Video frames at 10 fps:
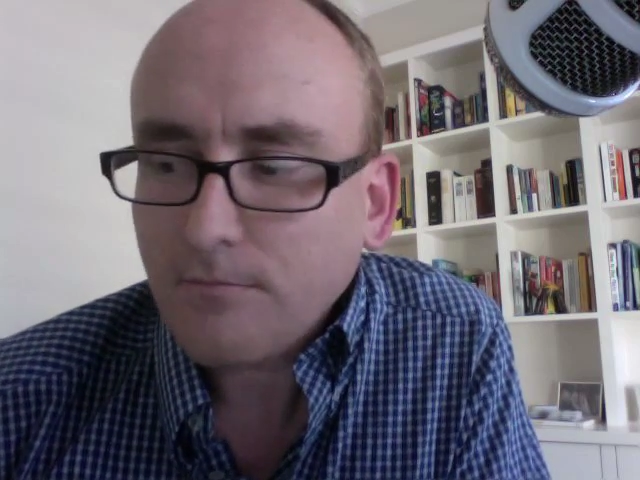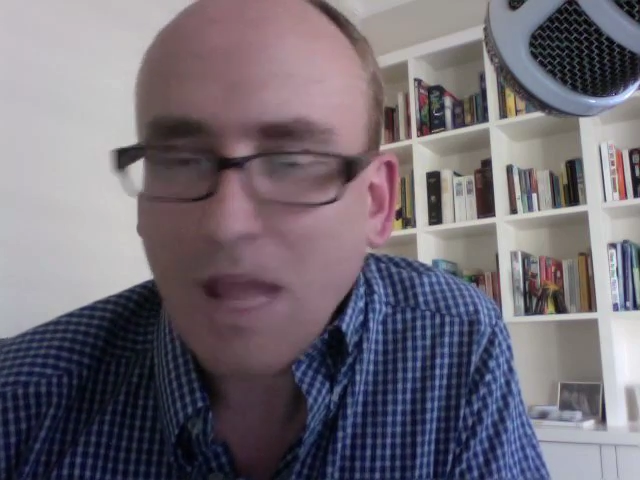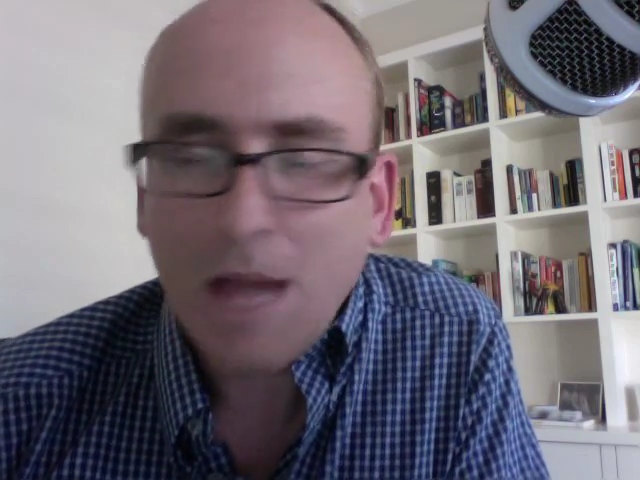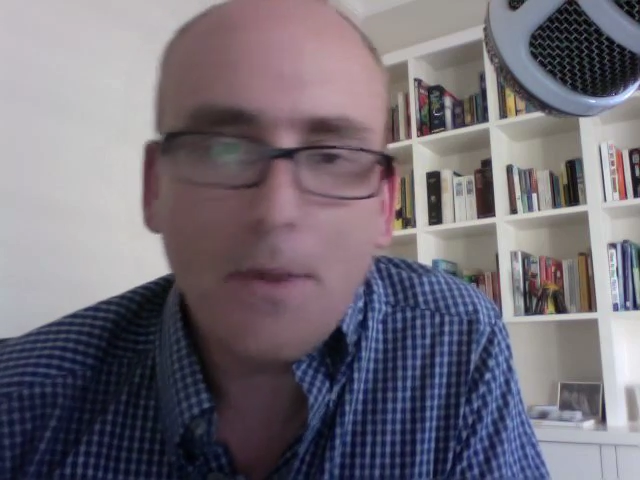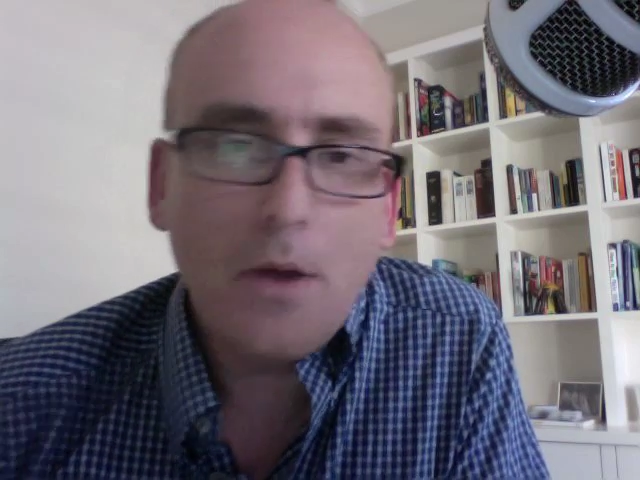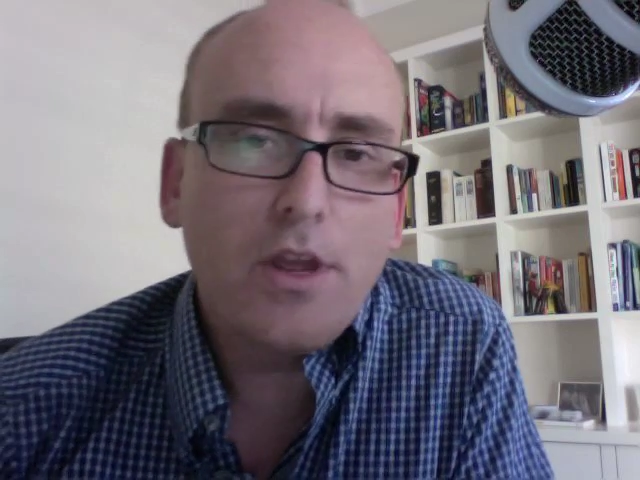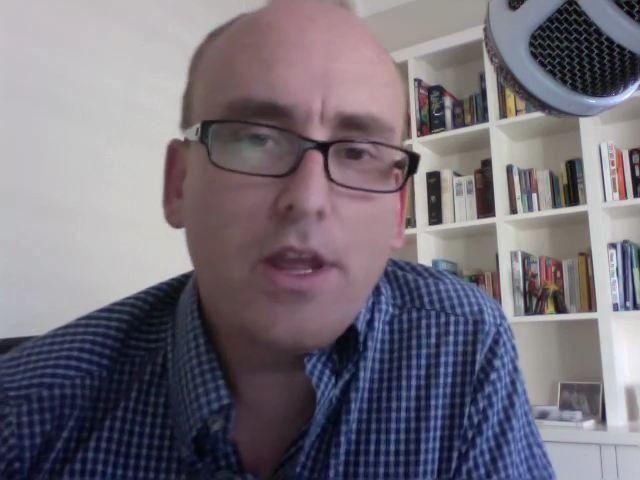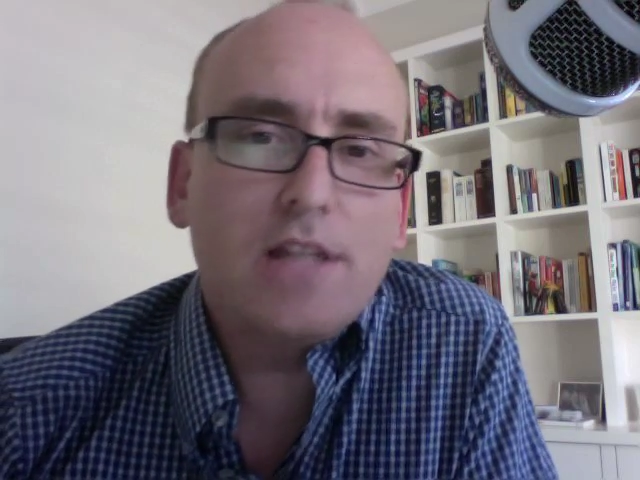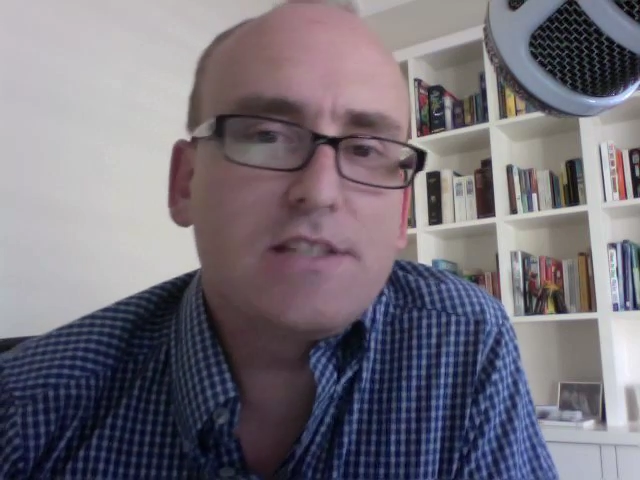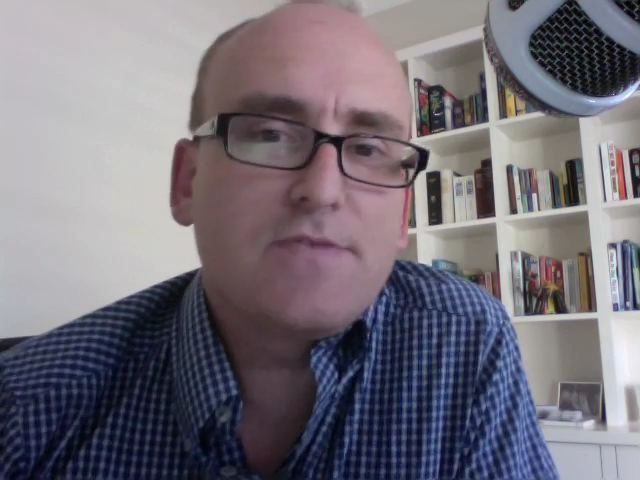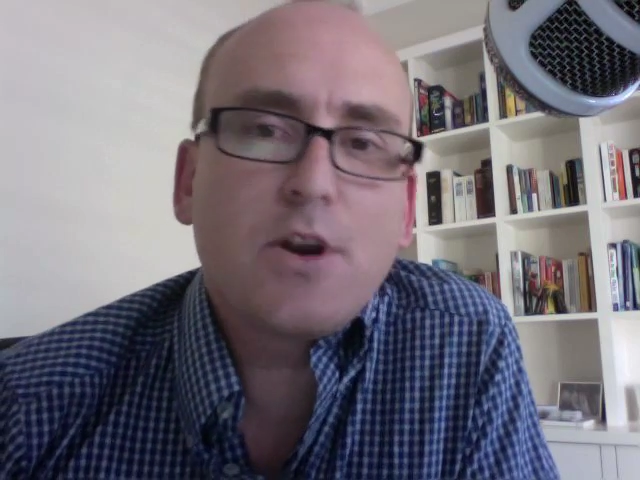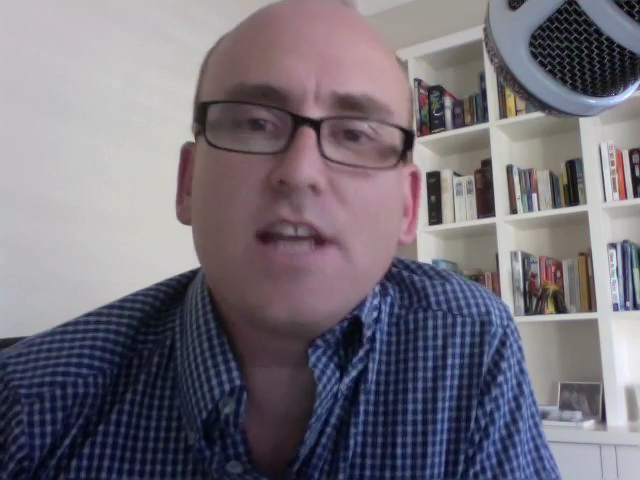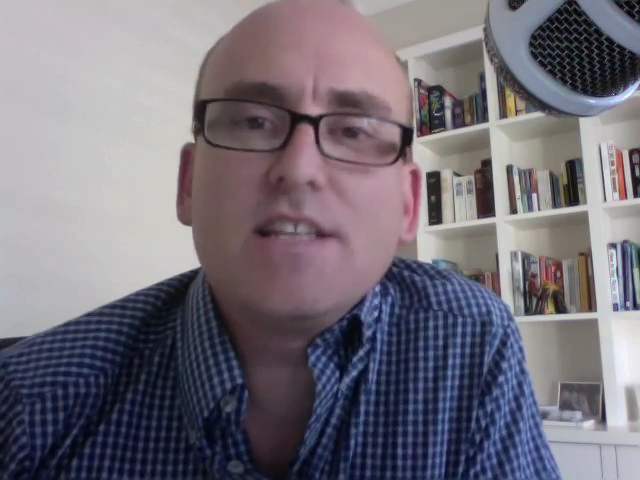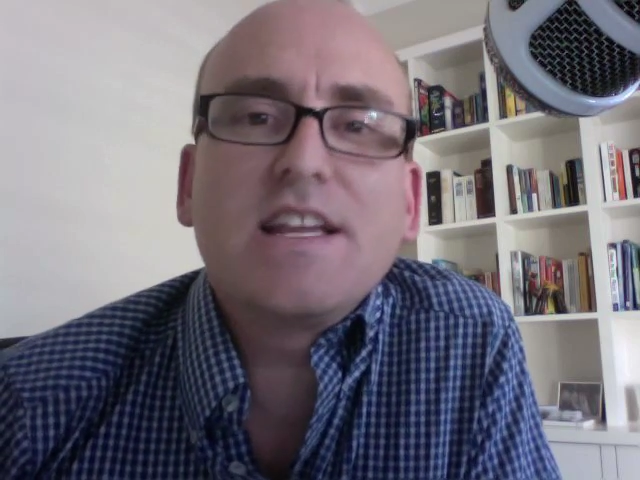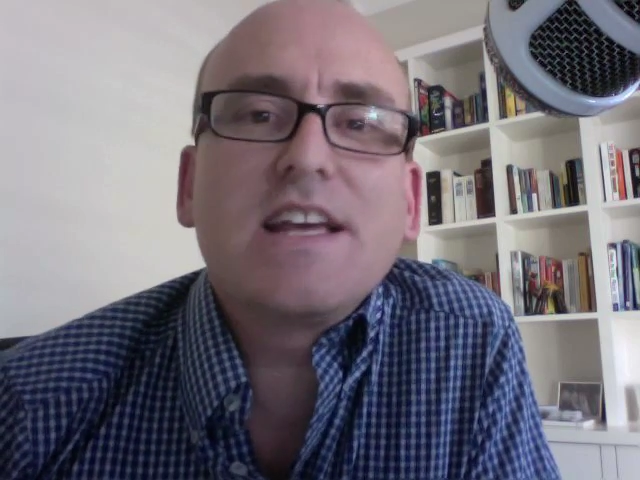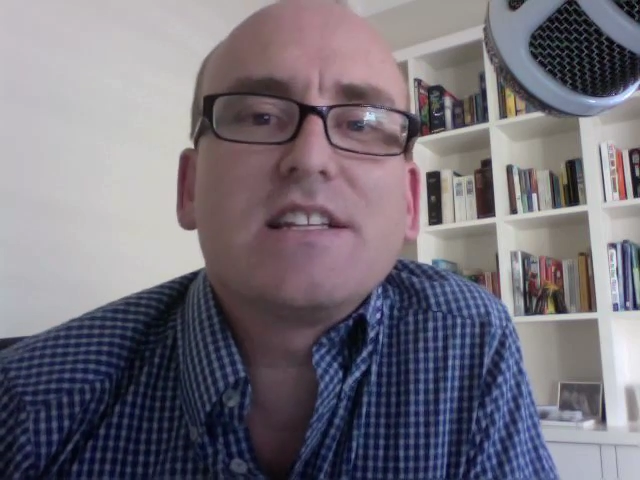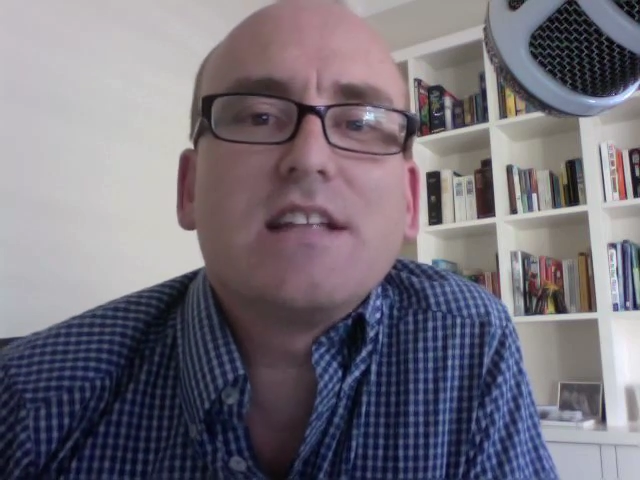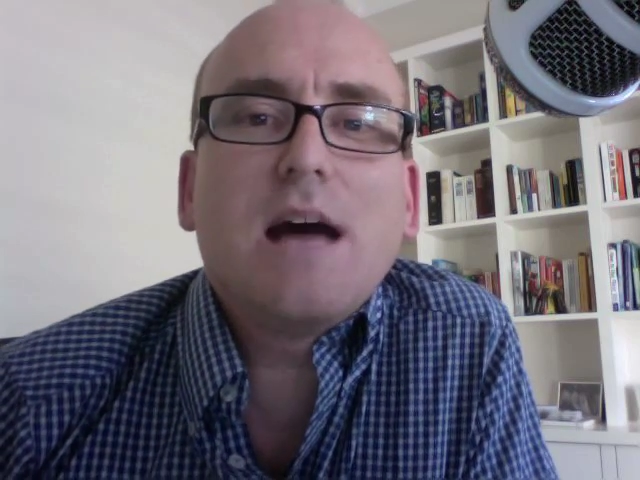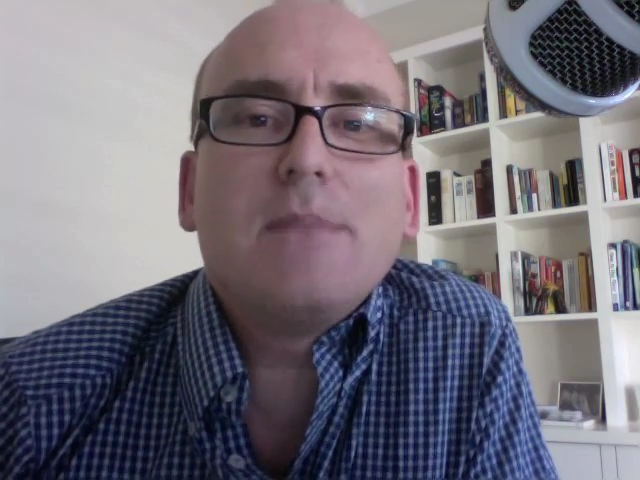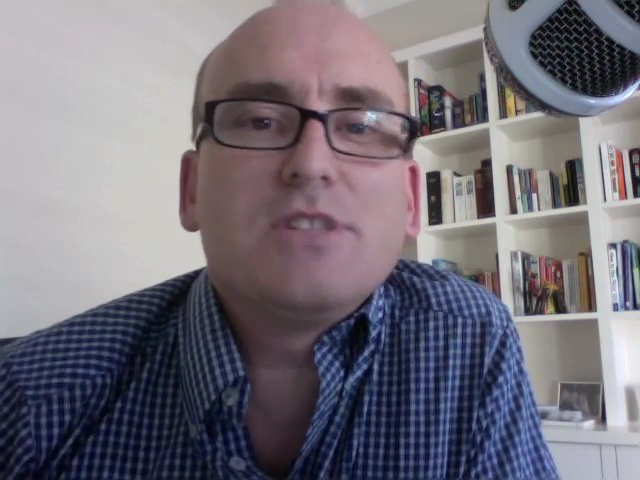It's very easy to
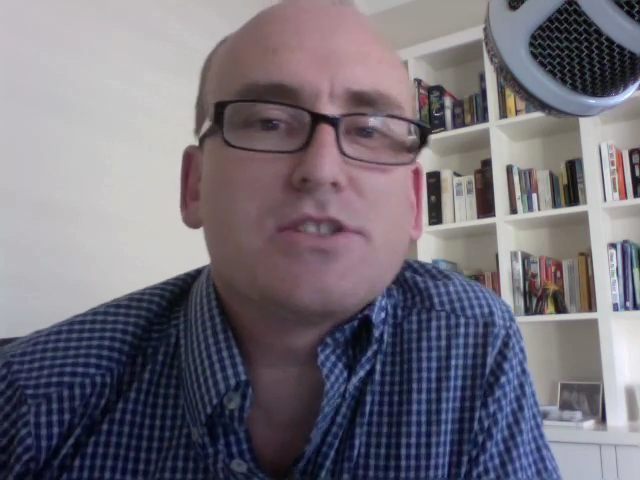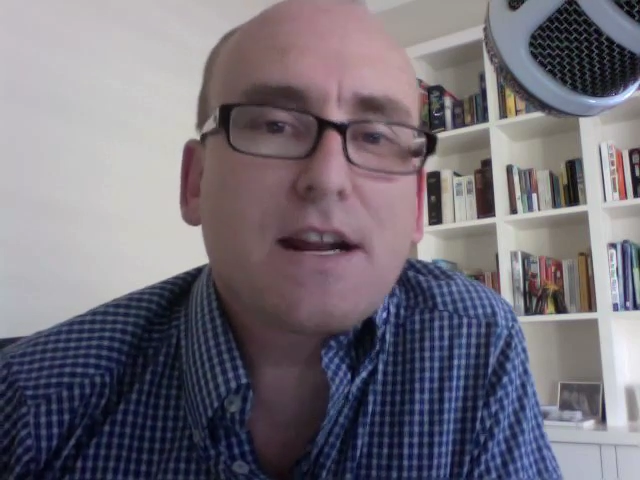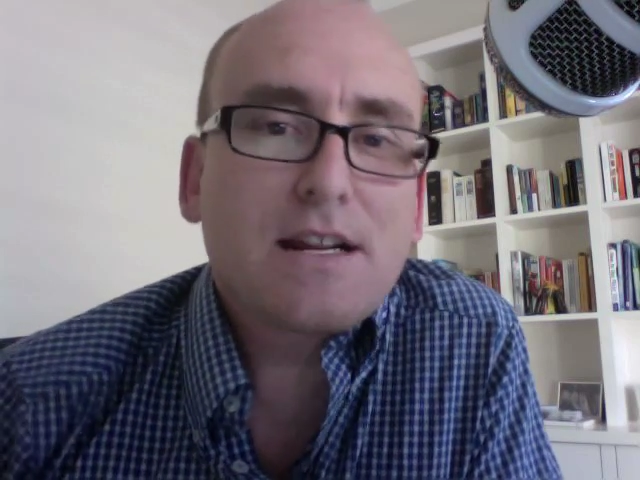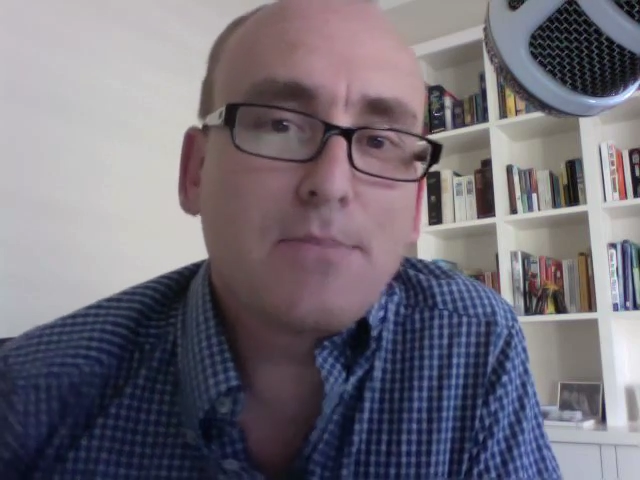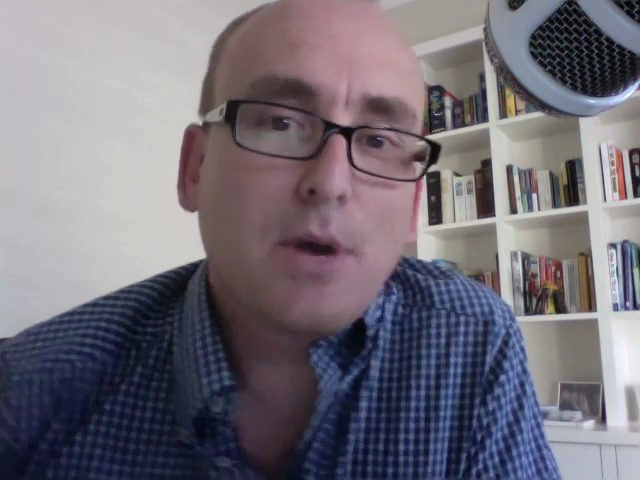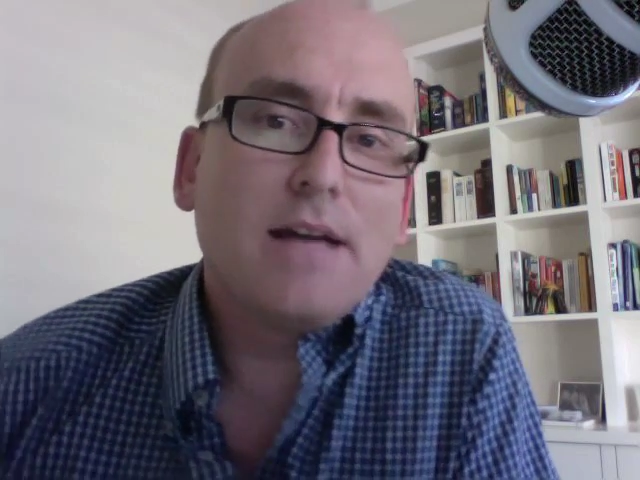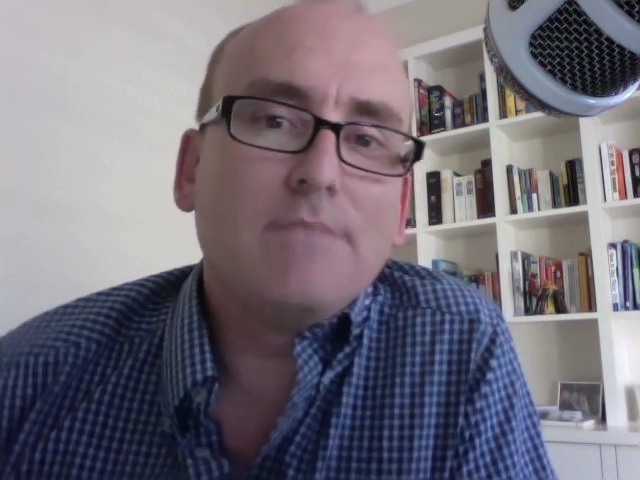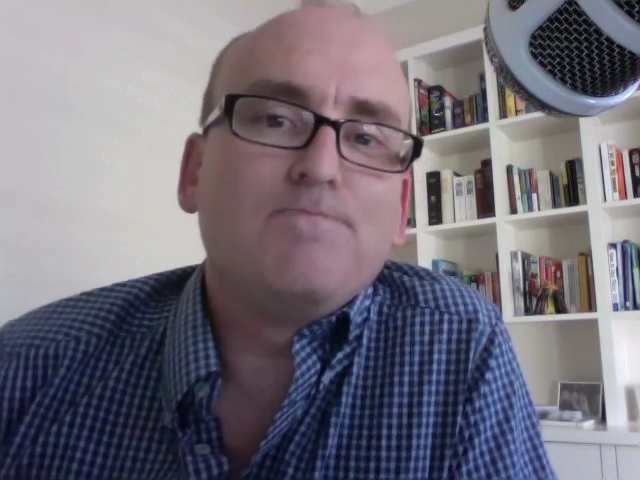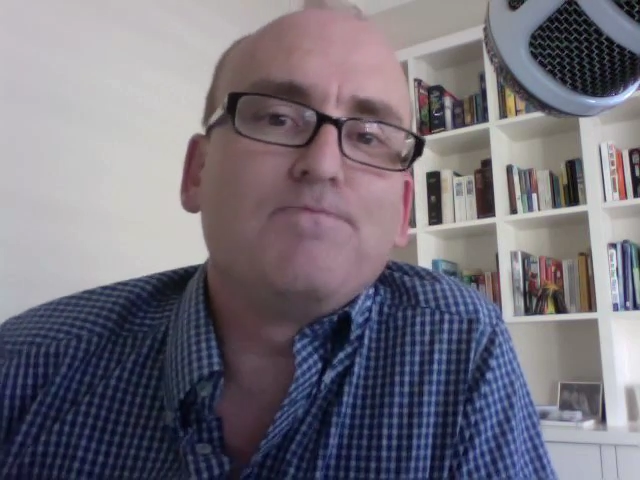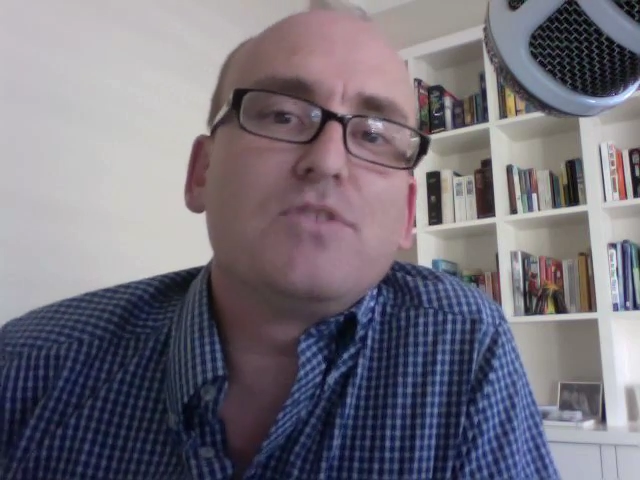get distracted by